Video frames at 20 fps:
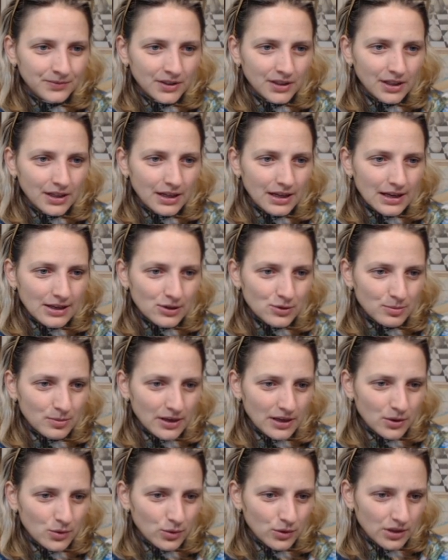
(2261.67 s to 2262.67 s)
He has to play
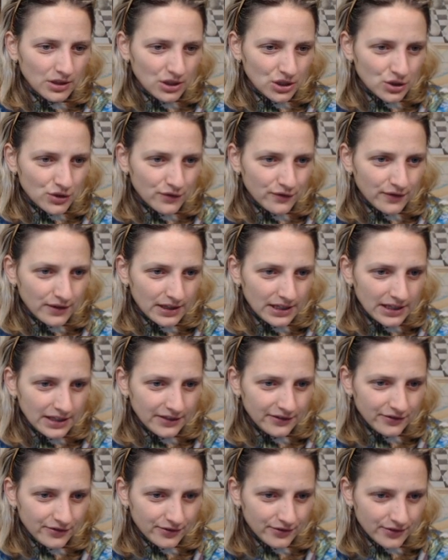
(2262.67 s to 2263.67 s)
queen h5,
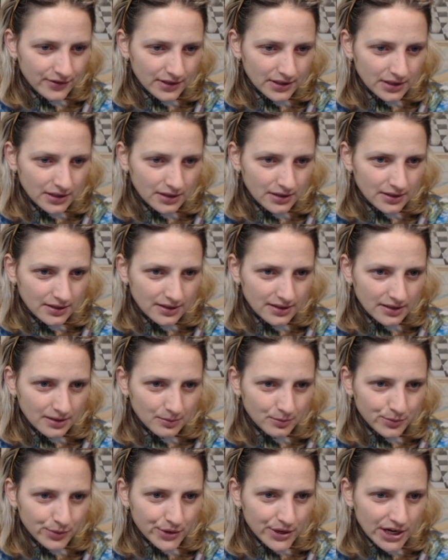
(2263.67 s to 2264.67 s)
some
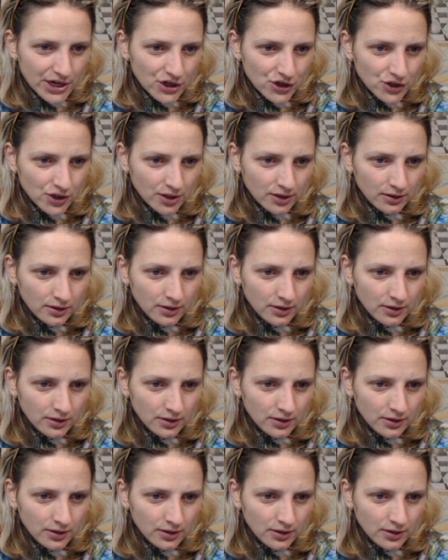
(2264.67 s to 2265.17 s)
pressure.